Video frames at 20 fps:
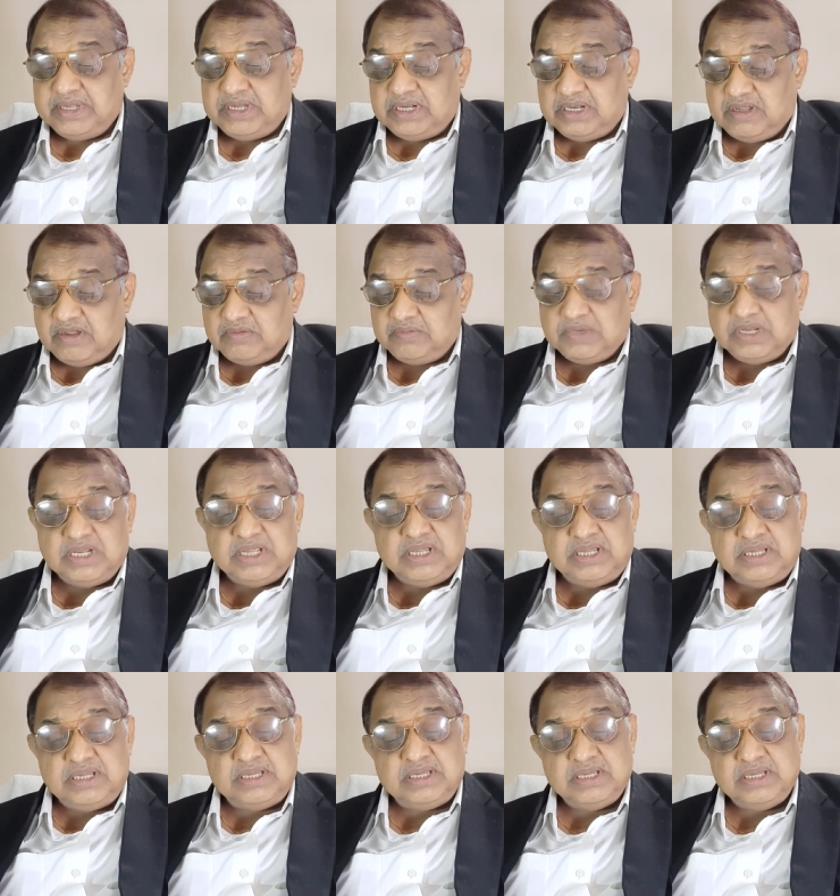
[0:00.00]

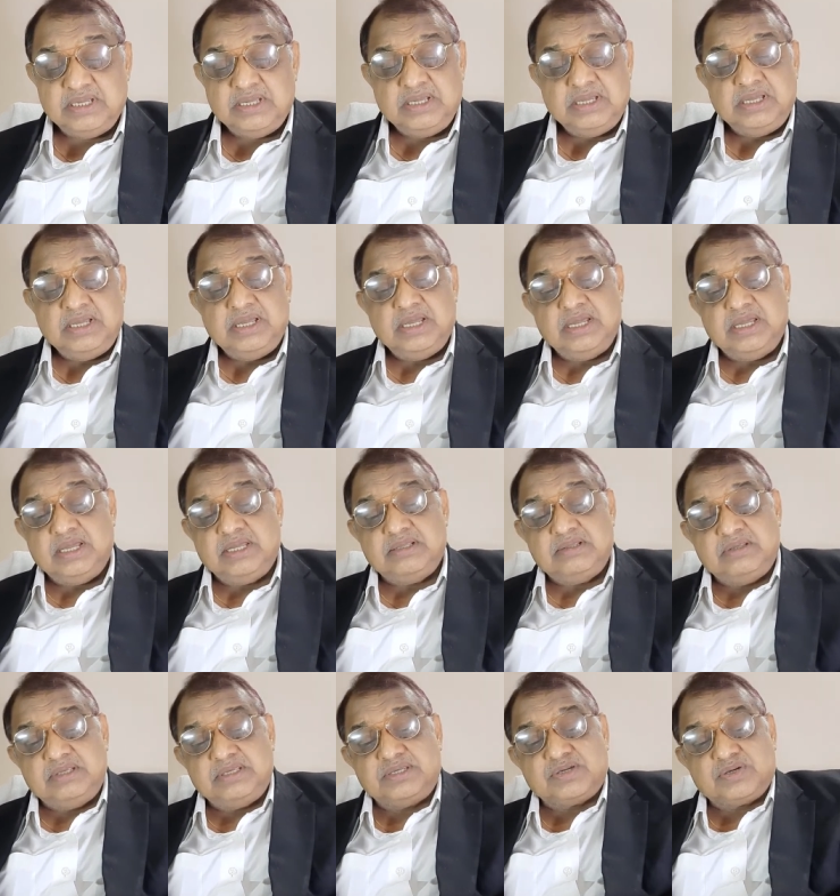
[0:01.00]
Normally
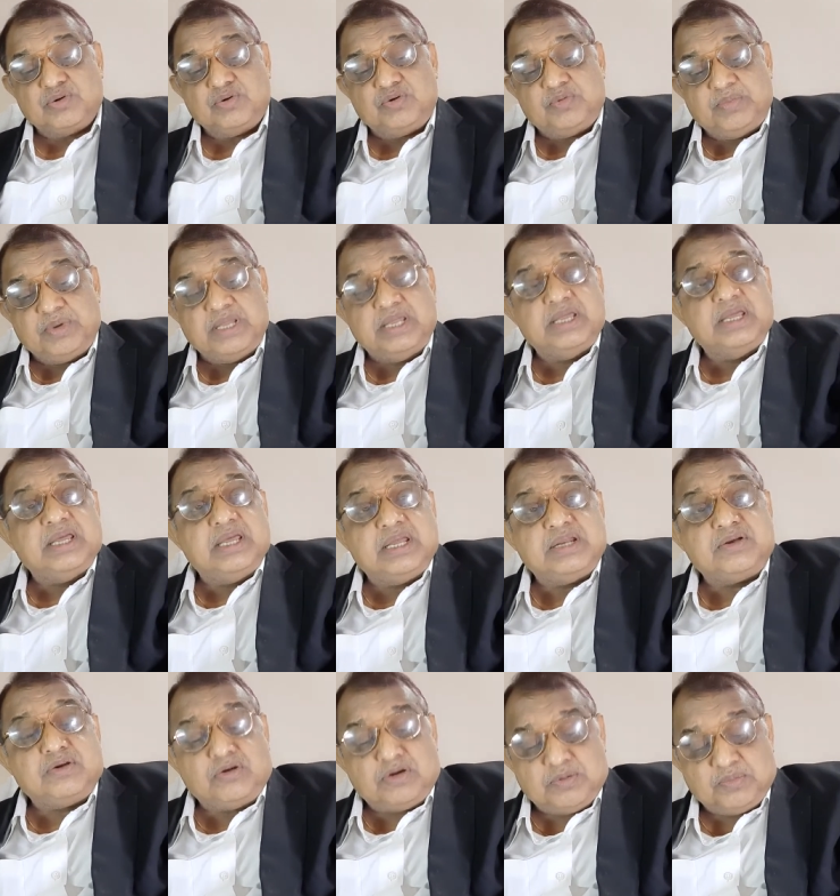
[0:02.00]
this could be
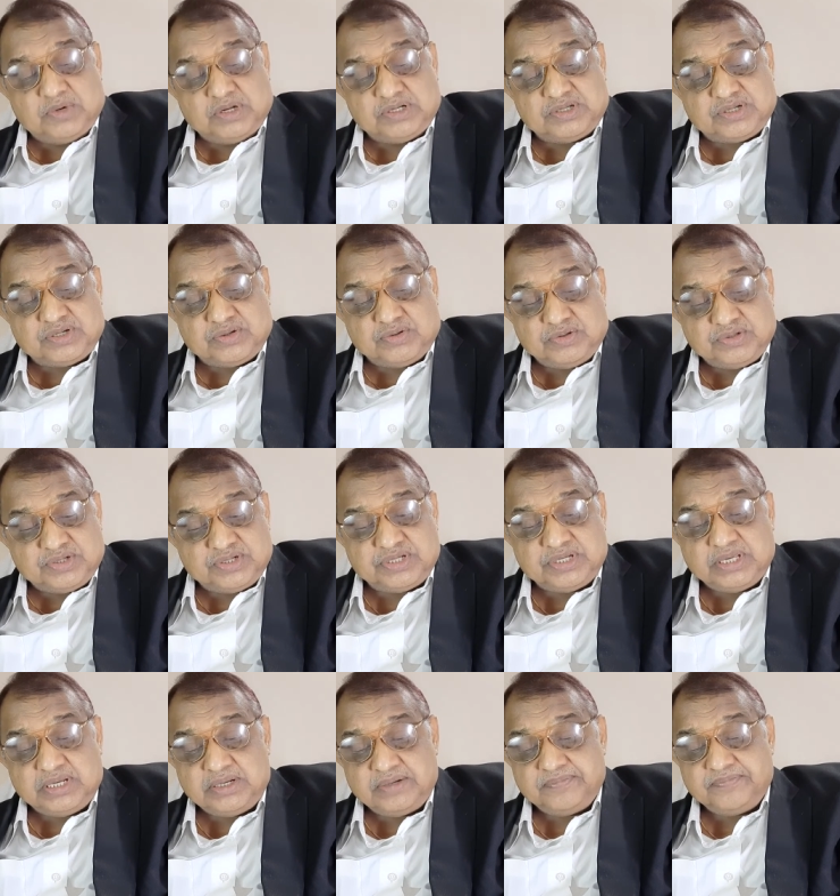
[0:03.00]
a 20 marks
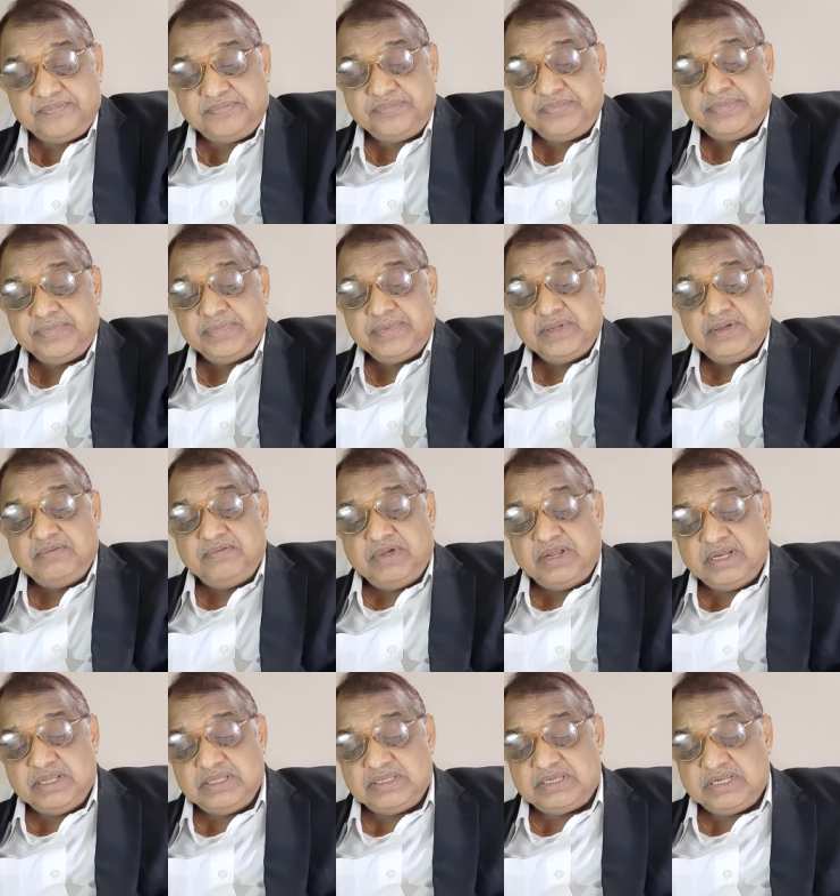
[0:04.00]
question
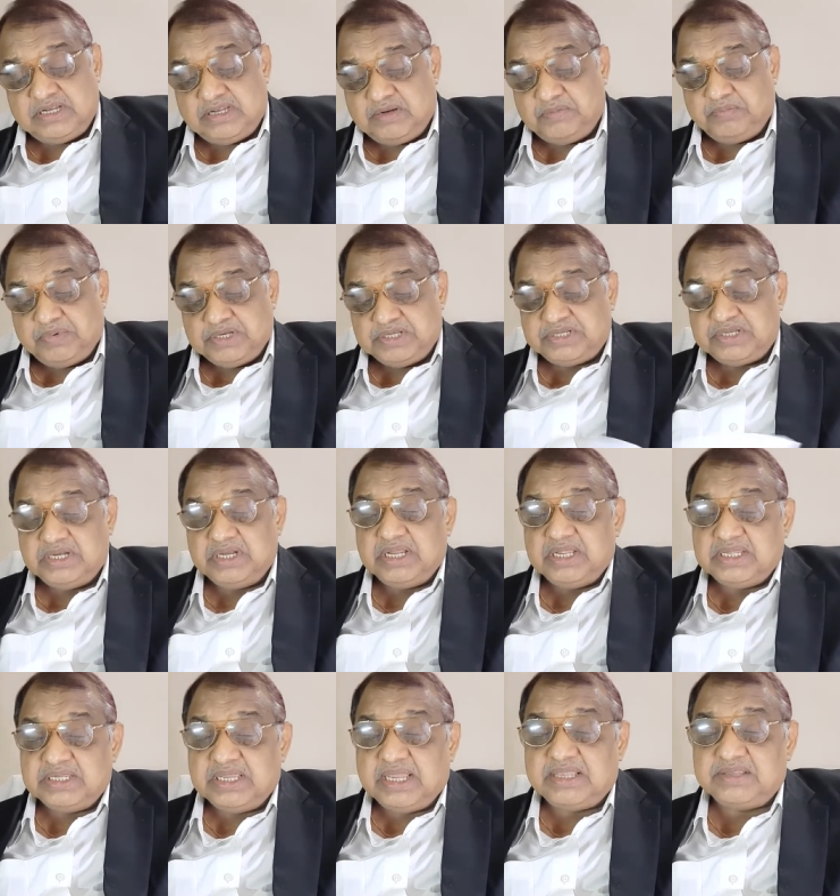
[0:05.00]
wherein certain
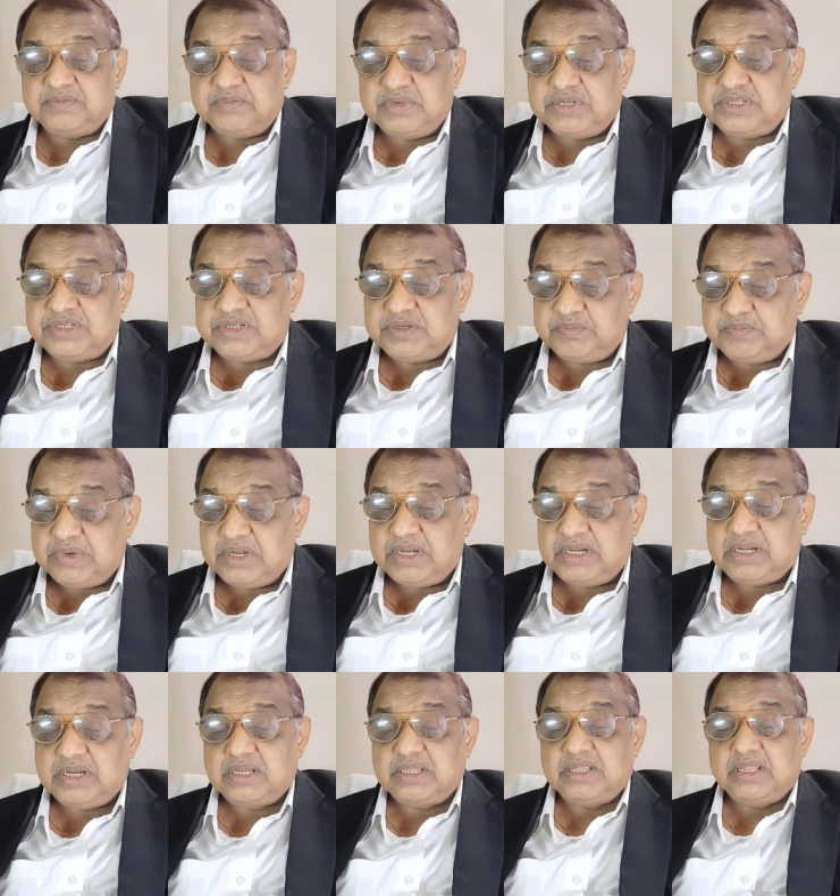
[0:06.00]
percentage has been
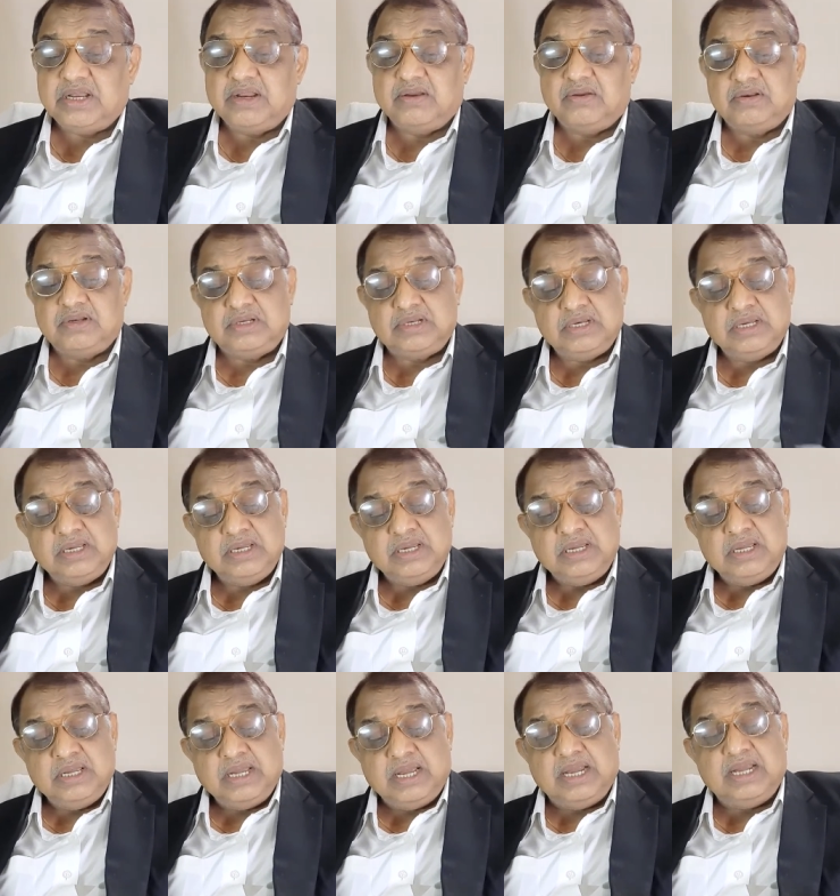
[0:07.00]
stipulated thereon,
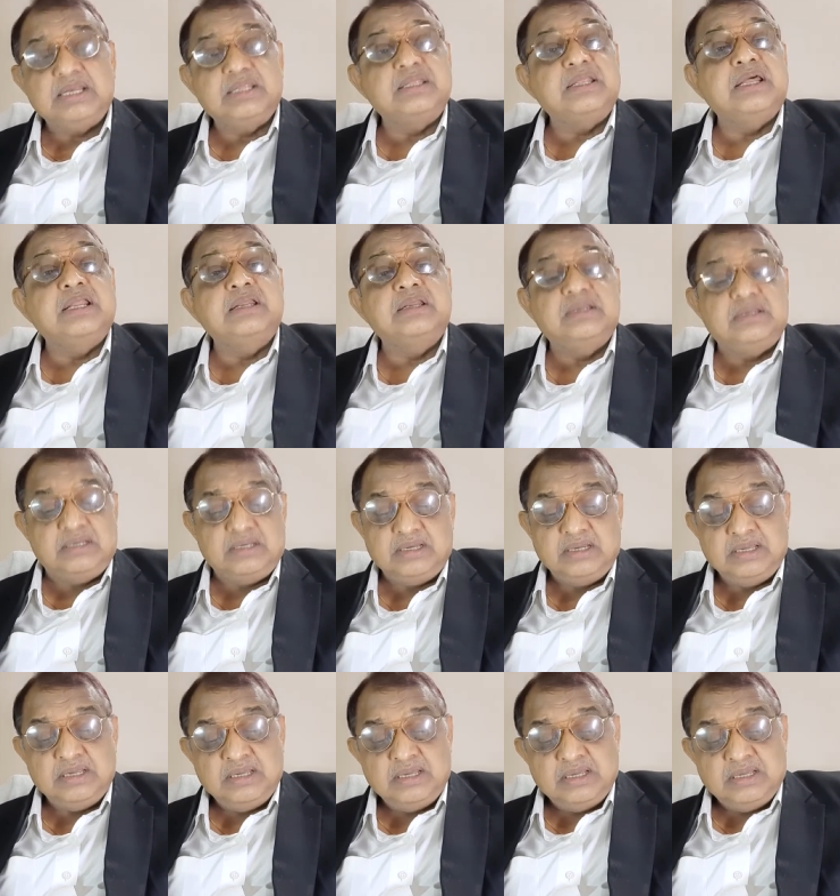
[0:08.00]
and then
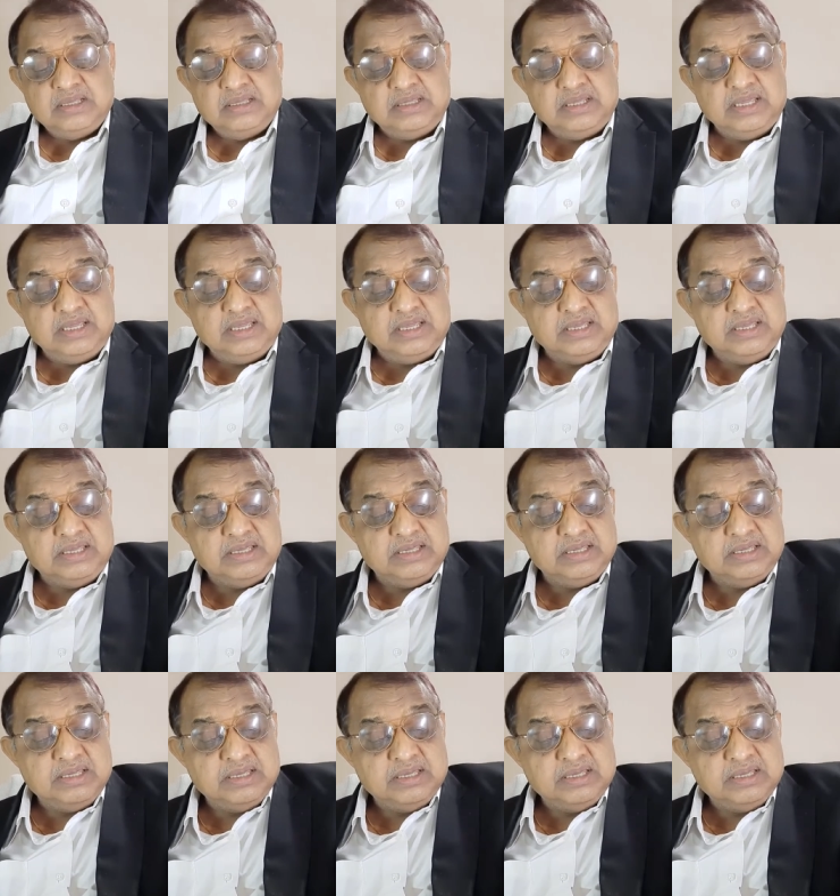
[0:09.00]
the